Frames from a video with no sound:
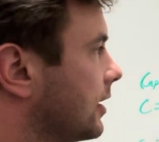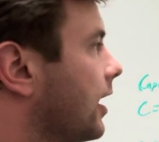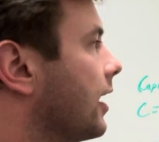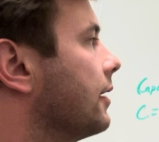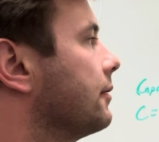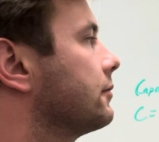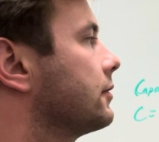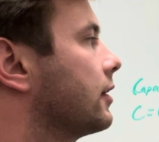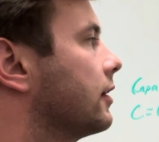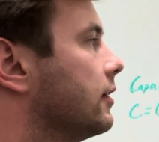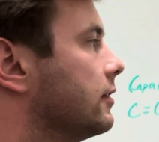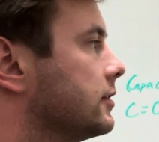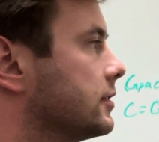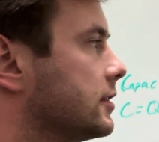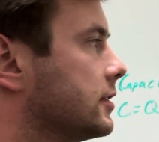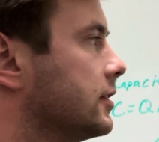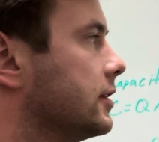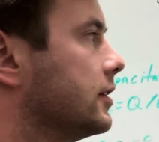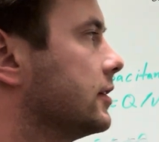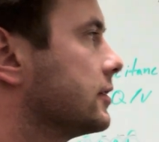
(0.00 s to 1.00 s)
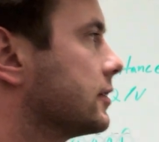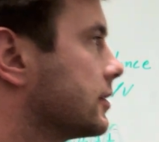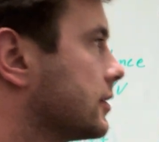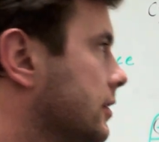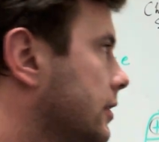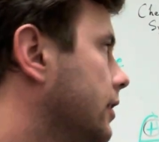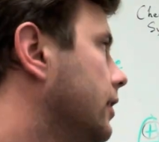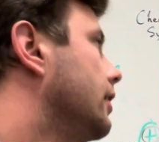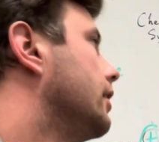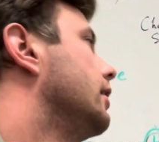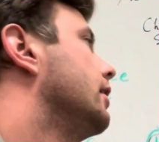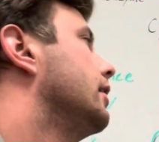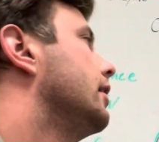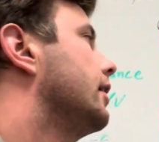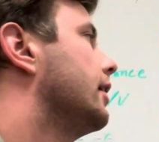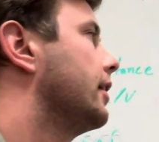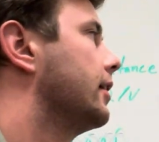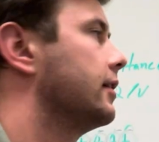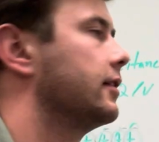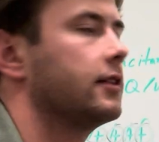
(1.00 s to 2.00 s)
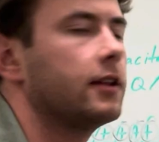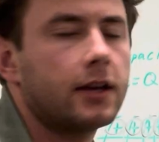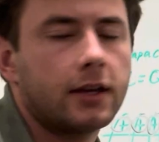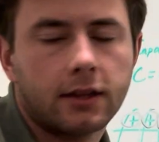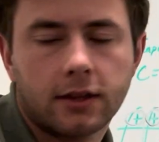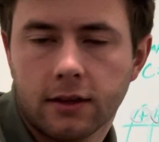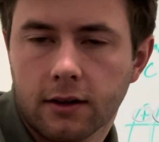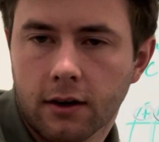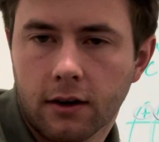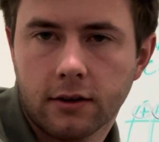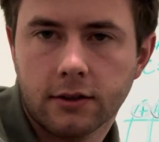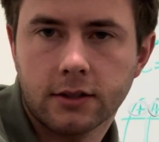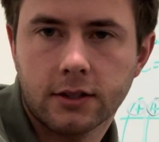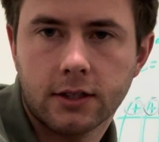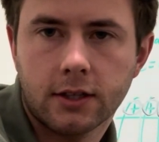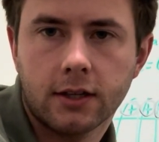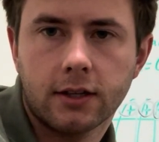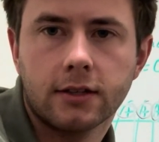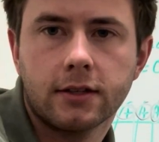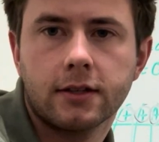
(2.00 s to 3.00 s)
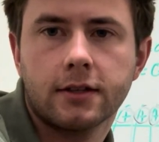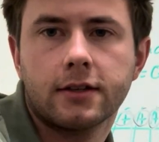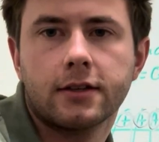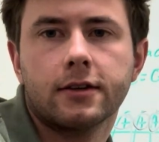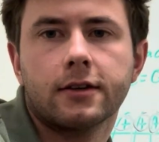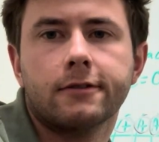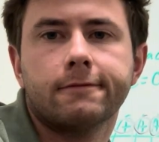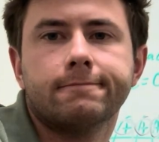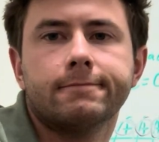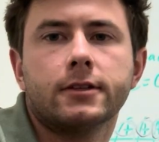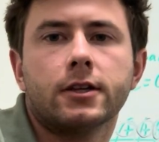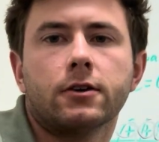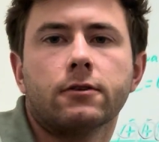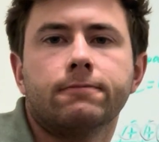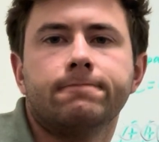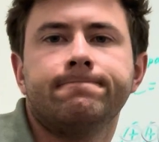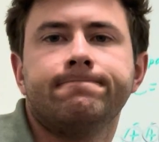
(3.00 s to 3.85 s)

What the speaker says: time constants, and length constants. So